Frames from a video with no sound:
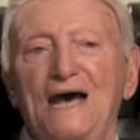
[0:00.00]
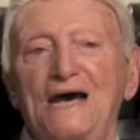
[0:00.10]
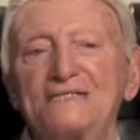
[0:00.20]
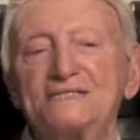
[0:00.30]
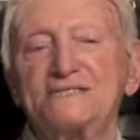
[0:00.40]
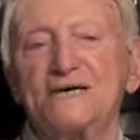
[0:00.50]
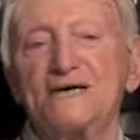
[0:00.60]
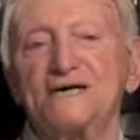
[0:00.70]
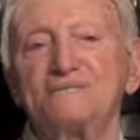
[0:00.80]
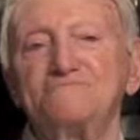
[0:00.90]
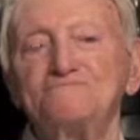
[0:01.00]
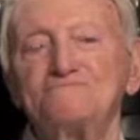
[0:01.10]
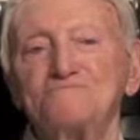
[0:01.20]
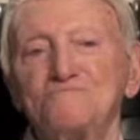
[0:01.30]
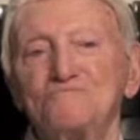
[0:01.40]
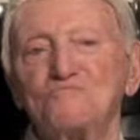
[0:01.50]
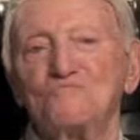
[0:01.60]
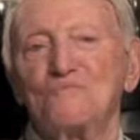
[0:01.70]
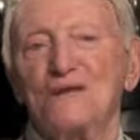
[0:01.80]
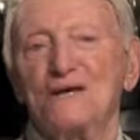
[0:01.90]
and uh,
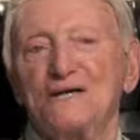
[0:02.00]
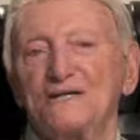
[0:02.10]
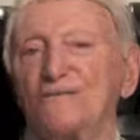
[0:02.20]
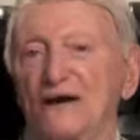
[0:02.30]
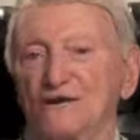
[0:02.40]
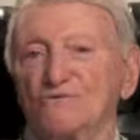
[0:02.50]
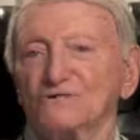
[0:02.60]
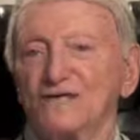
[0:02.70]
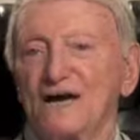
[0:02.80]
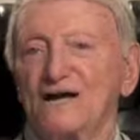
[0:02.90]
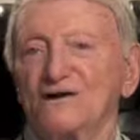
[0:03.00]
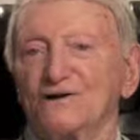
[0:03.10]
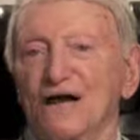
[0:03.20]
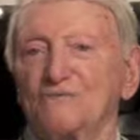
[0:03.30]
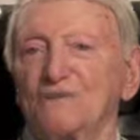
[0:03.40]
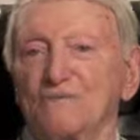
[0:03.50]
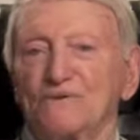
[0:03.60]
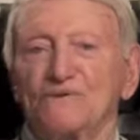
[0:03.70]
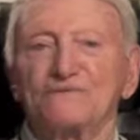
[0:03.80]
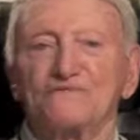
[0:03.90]
the mayor was there. A lot of
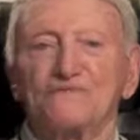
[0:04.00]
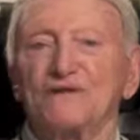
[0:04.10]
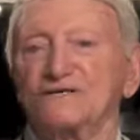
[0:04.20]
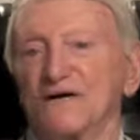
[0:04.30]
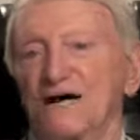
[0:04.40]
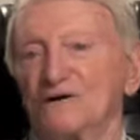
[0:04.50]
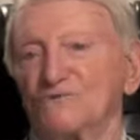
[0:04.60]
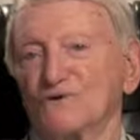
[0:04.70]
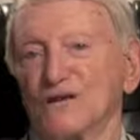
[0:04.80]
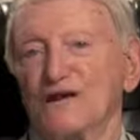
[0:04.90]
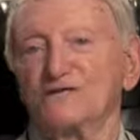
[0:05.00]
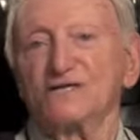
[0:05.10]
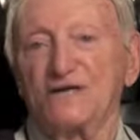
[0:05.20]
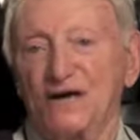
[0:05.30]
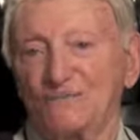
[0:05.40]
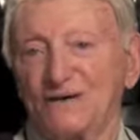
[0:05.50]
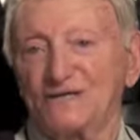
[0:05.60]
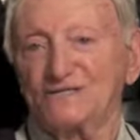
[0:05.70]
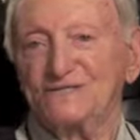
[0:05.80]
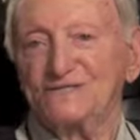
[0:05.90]
people from the town were there to the
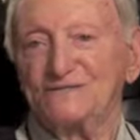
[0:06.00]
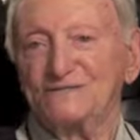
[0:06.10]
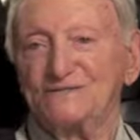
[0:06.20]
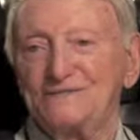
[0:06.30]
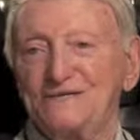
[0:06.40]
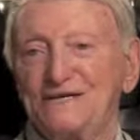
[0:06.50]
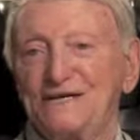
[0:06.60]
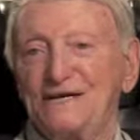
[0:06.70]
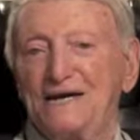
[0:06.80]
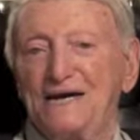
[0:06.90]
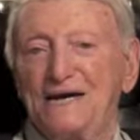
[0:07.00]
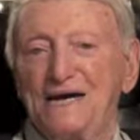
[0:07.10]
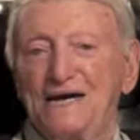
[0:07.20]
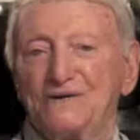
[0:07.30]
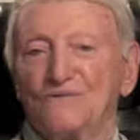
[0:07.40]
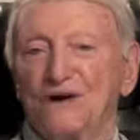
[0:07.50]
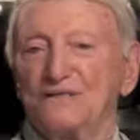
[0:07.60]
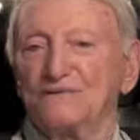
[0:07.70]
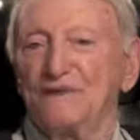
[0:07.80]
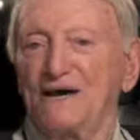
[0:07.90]
airbase. Yeah. And
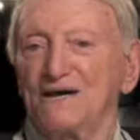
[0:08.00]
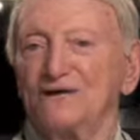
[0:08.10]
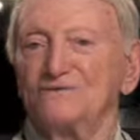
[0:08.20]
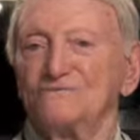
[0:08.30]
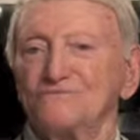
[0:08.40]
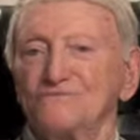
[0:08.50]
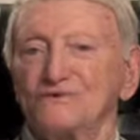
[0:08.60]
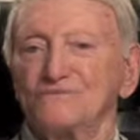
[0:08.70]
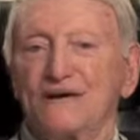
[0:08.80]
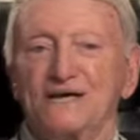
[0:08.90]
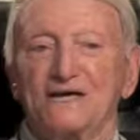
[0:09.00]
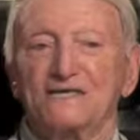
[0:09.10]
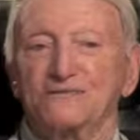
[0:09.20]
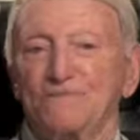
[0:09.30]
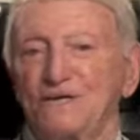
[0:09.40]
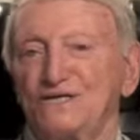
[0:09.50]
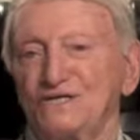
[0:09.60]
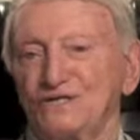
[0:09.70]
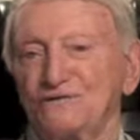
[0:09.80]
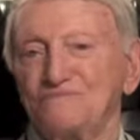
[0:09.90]
while the mayor was making a
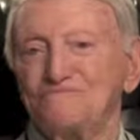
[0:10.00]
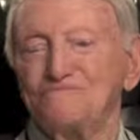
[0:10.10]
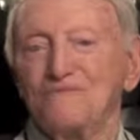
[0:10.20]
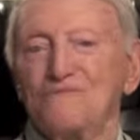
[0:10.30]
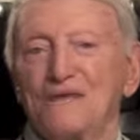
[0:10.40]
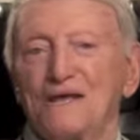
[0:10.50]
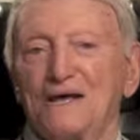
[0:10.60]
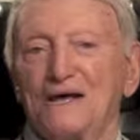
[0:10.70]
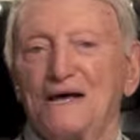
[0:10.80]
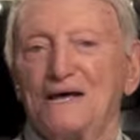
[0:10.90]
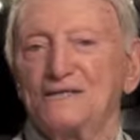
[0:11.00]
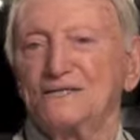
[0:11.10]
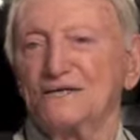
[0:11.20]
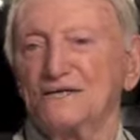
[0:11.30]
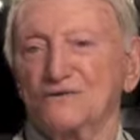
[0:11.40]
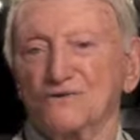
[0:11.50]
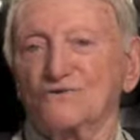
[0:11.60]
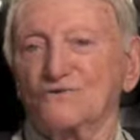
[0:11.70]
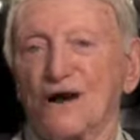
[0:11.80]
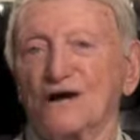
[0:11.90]
speech and uh, a
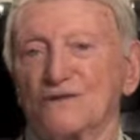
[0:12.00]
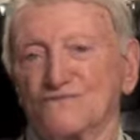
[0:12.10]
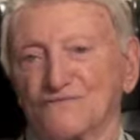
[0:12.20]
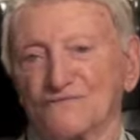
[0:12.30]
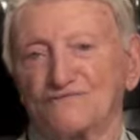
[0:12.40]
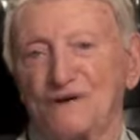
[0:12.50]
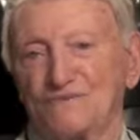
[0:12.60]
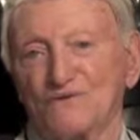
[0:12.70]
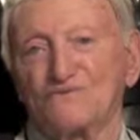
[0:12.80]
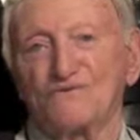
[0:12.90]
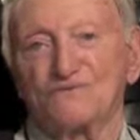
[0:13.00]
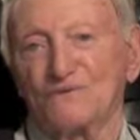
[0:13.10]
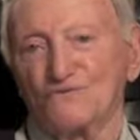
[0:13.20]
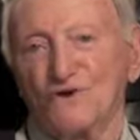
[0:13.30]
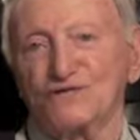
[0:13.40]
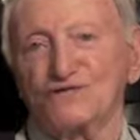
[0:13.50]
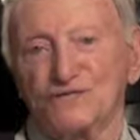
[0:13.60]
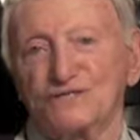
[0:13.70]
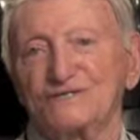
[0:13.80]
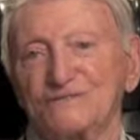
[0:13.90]
crowd of people from
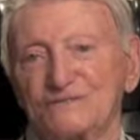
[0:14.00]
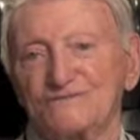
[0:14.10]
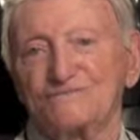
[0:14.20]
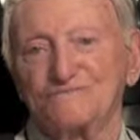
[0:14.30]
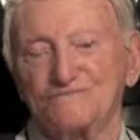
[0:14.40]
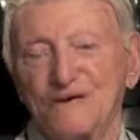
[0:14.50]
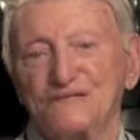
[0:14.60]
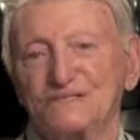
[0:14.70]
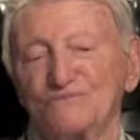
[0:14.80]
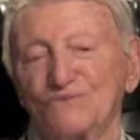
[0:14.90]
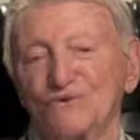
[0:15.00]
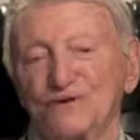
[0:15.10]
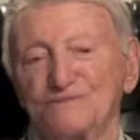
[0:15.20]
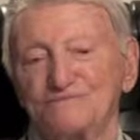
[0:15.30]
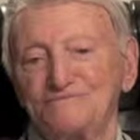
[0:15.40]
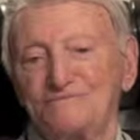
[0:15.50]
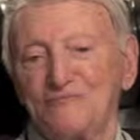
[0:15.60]
Royston, Bassingbourn.